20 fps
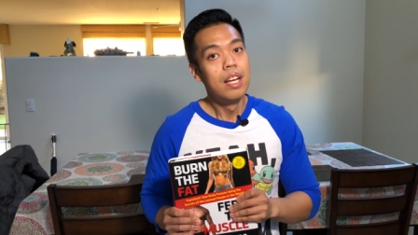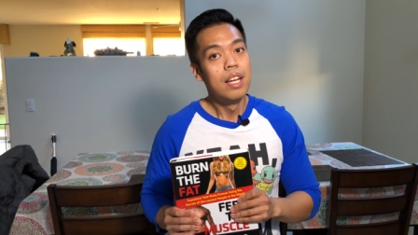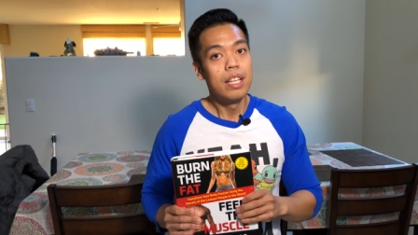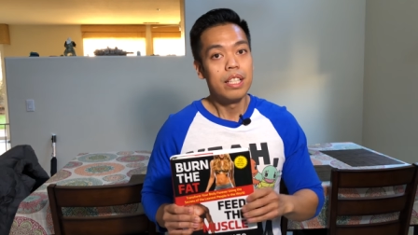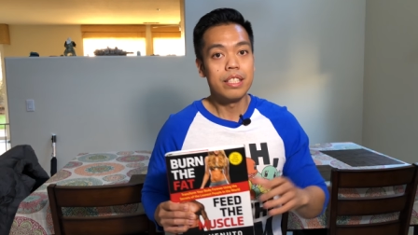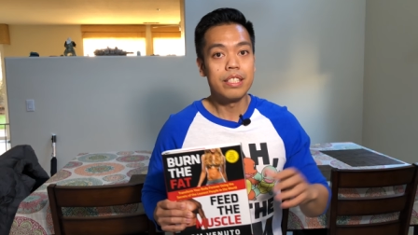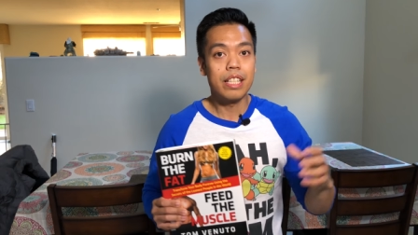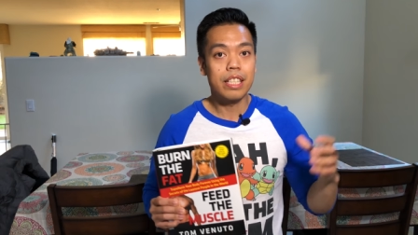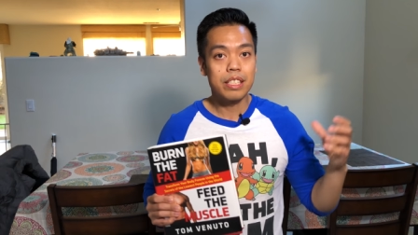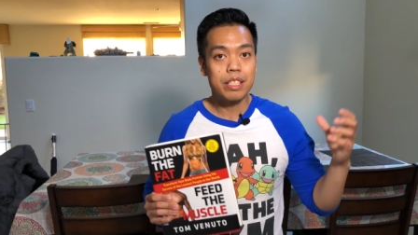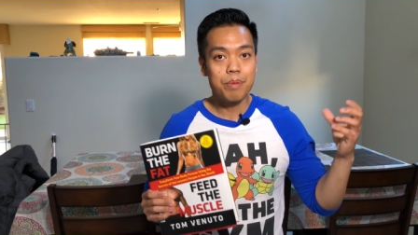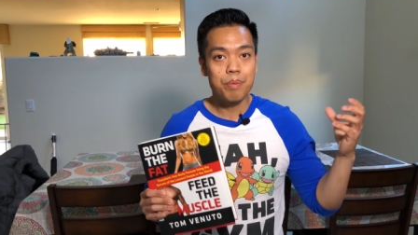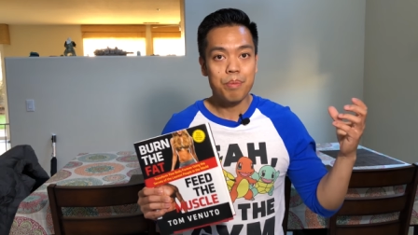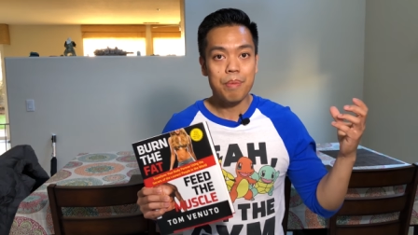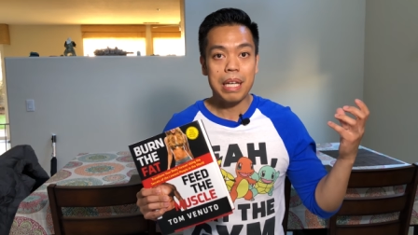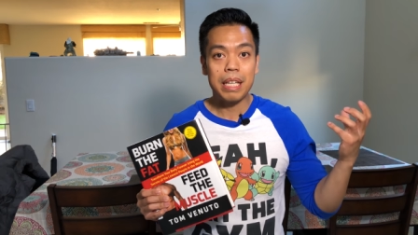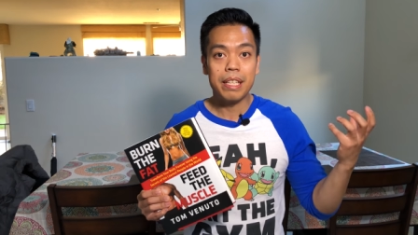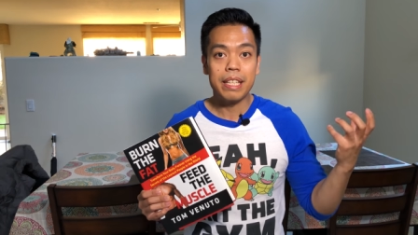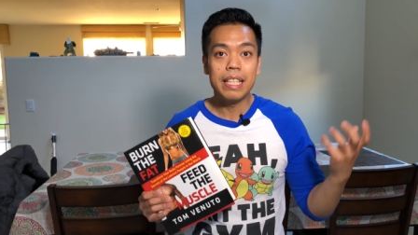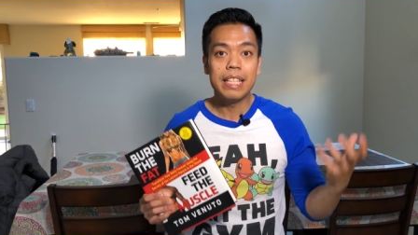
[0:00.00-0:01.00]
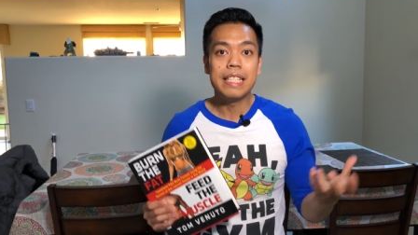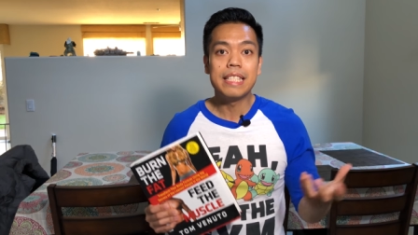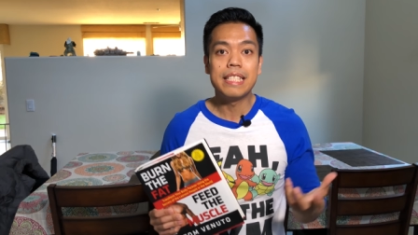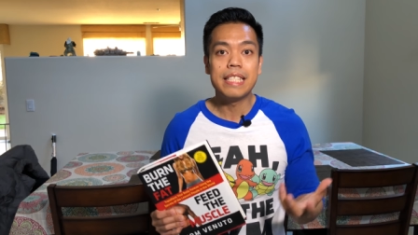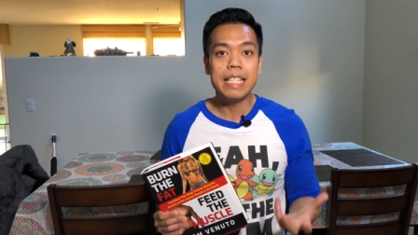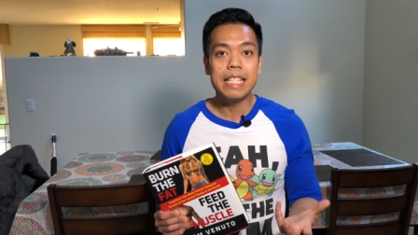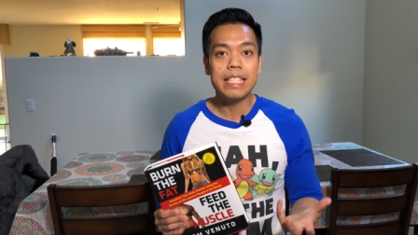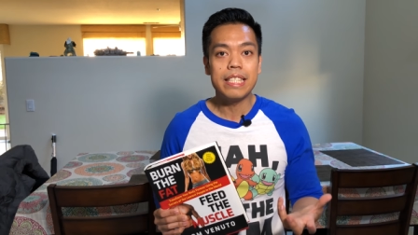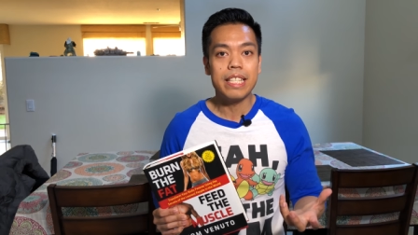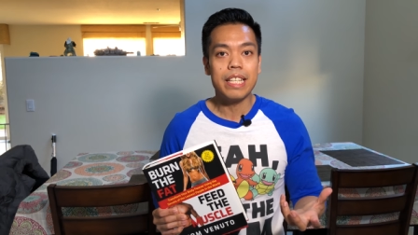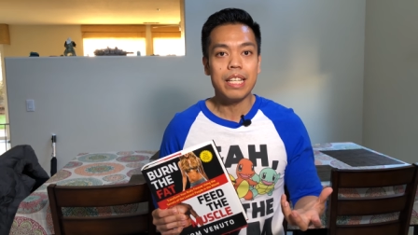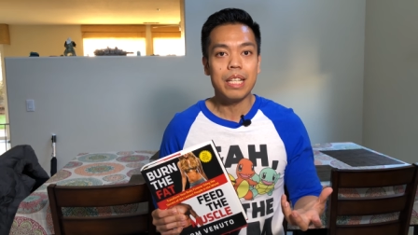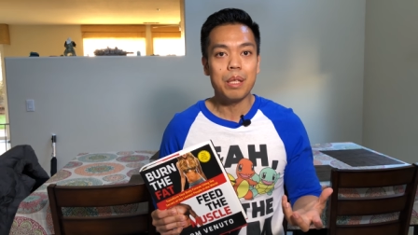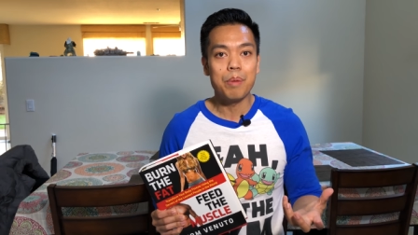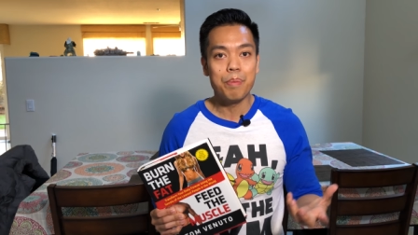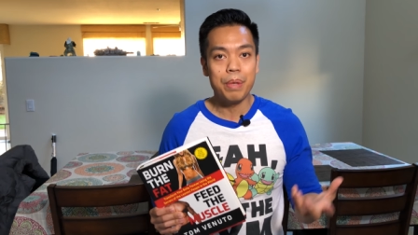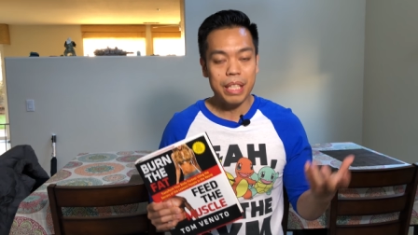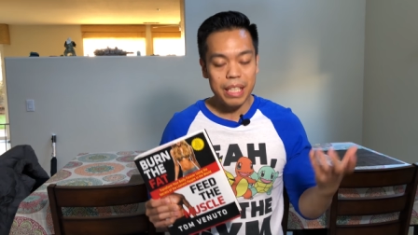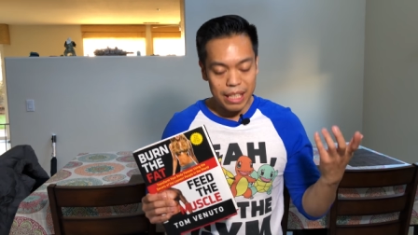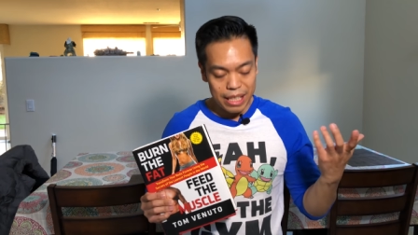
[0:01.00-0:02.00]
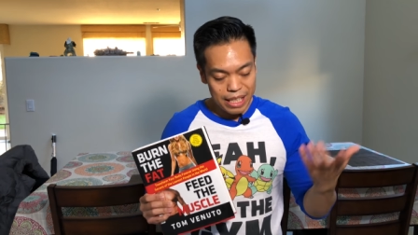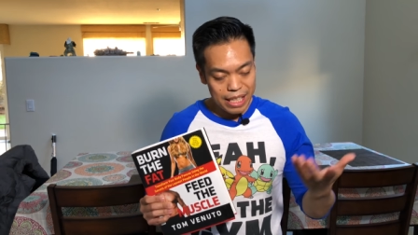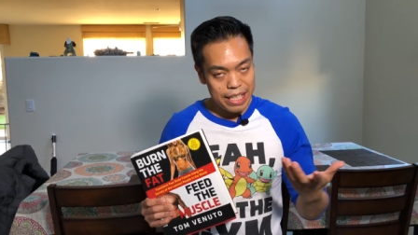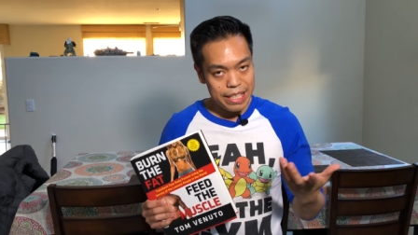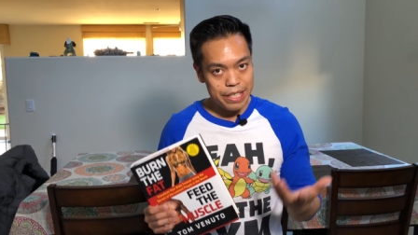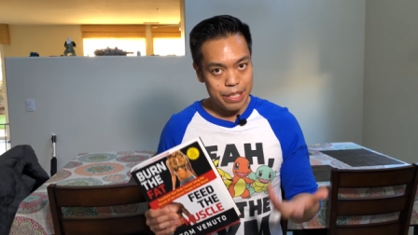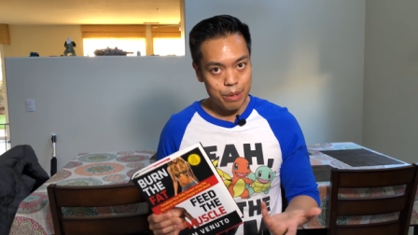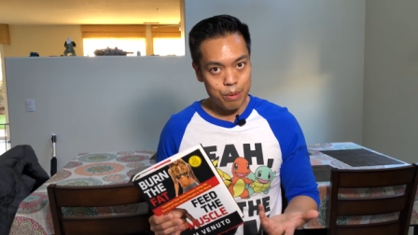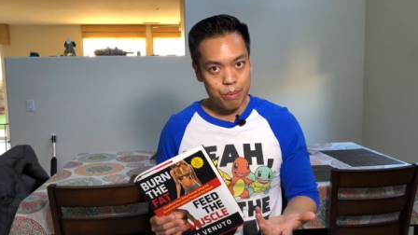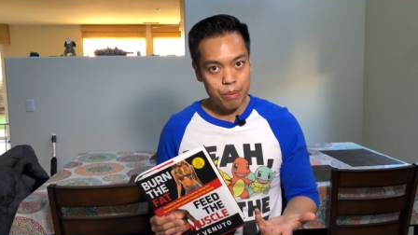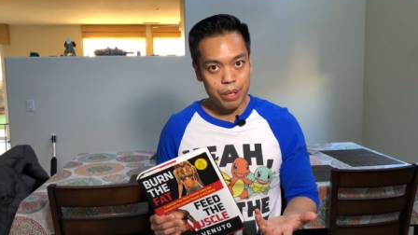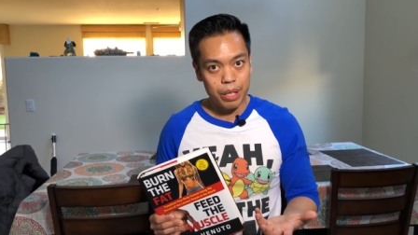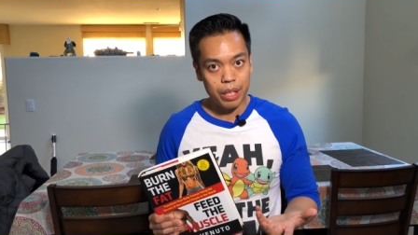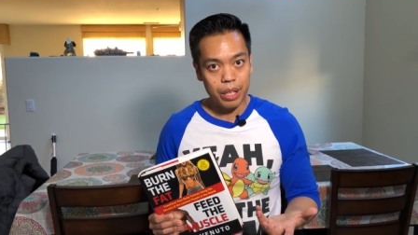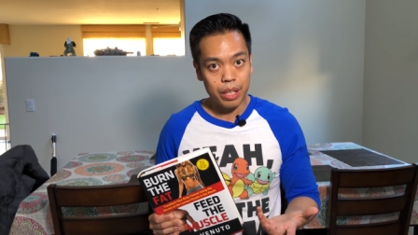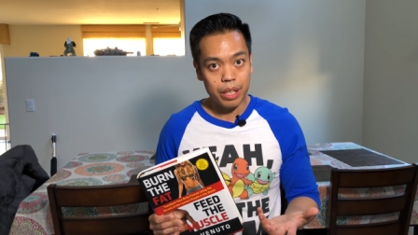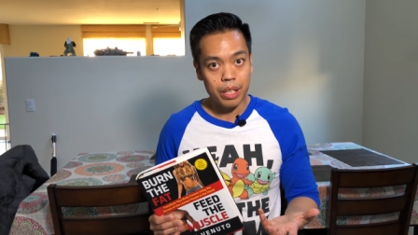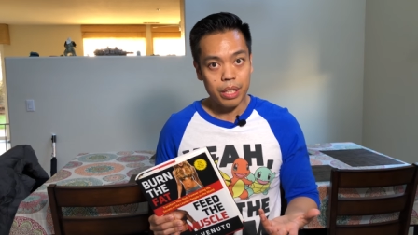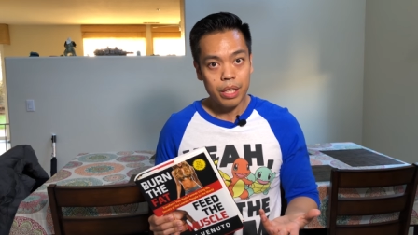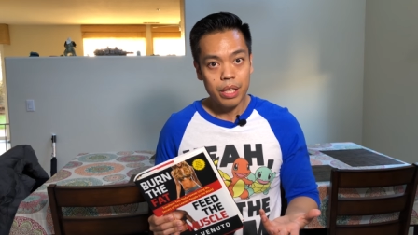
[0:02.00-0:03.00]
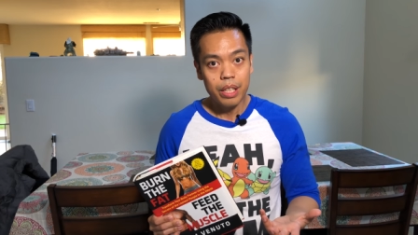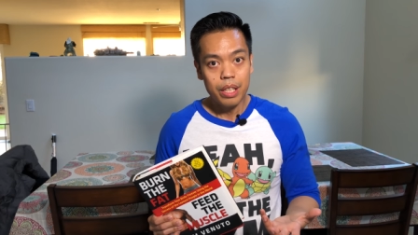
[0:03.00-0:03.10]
It talks about in detail, but an easy read.